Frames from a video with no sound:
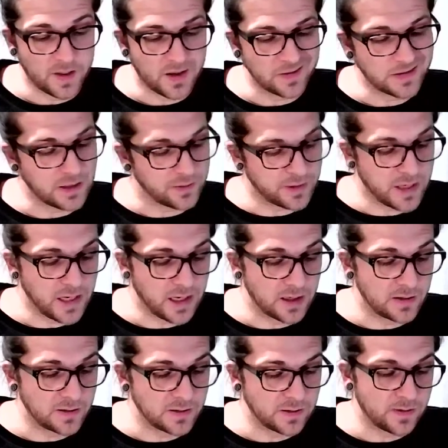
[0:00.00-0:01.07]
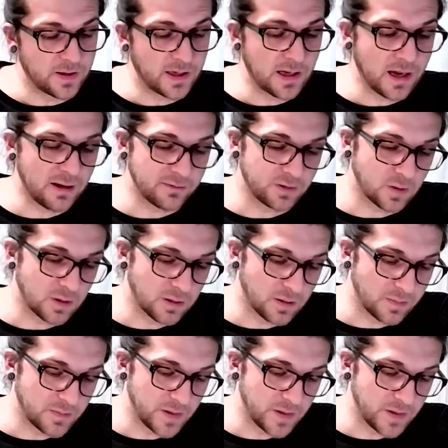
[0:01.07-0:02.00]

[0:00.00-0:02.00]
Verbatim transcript: on the other hand, they have a